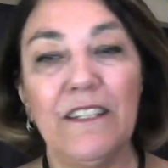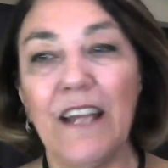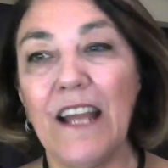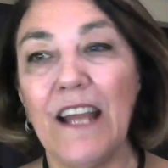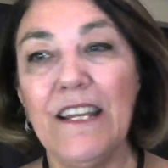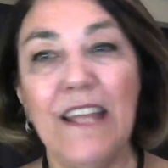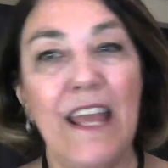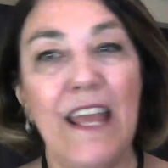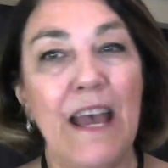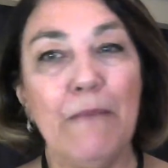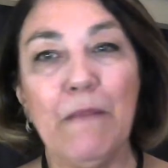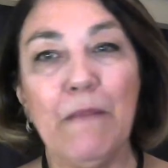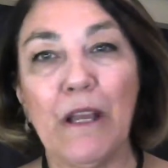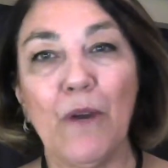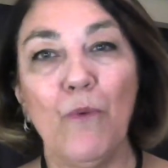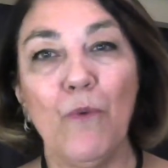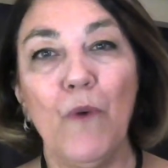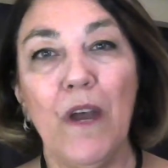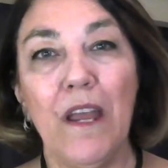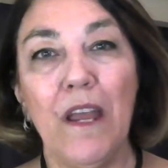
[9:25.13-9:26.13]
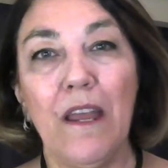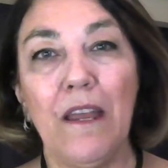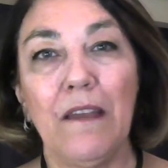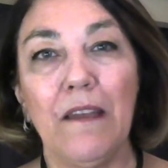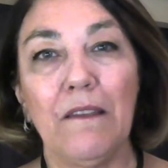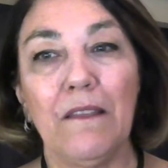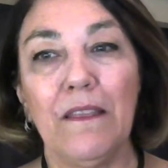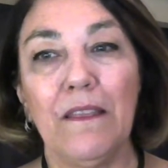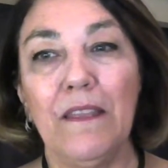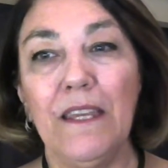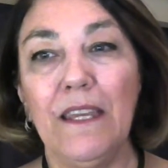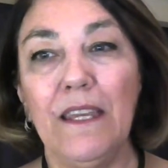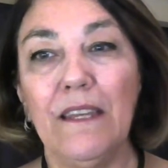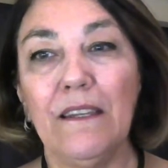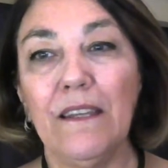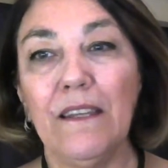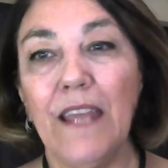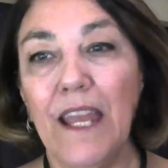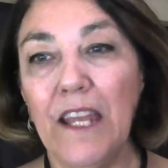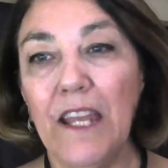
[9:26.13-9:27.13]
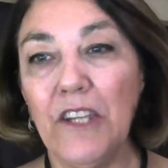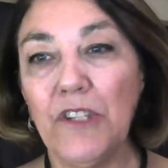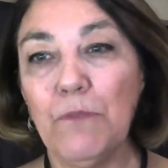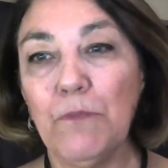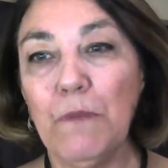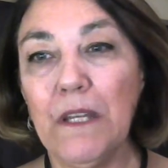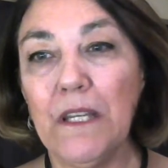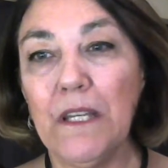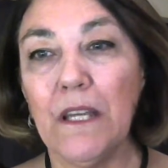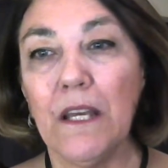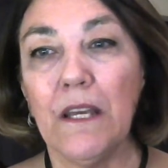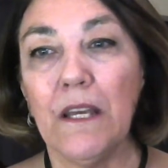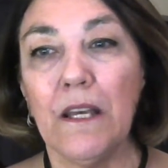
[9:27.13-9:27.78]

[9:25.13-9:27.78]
dynamic way. The engagement